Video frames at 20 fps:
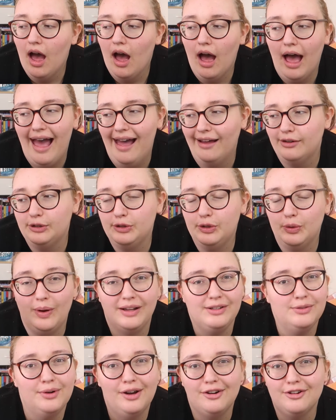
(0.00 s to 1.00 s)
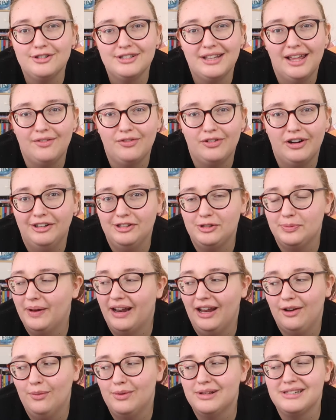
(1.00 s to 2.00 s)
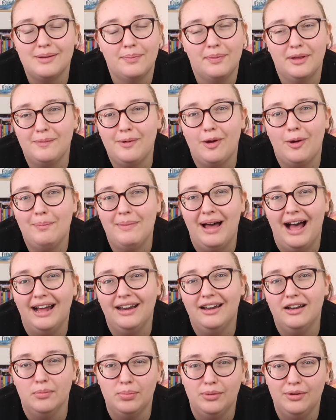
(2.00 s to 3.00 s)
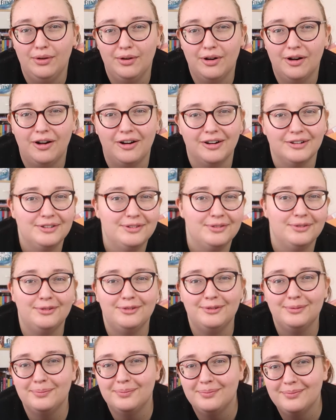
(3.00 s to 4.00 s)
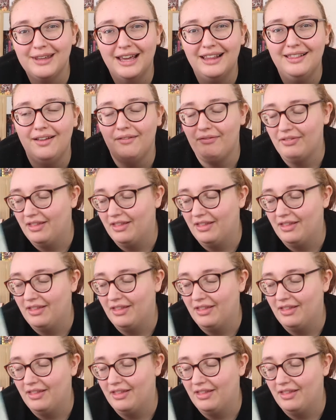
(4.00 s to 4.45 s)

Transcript: I don't know, I don't understand French, but I know it's something about a man in a blue car, so love